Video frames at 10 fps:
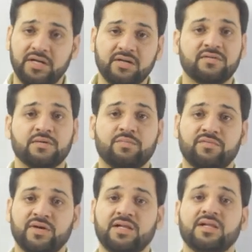better work
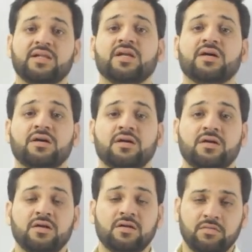profile than a
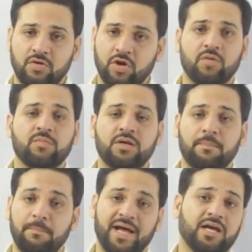normal
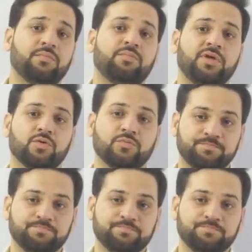bank PO.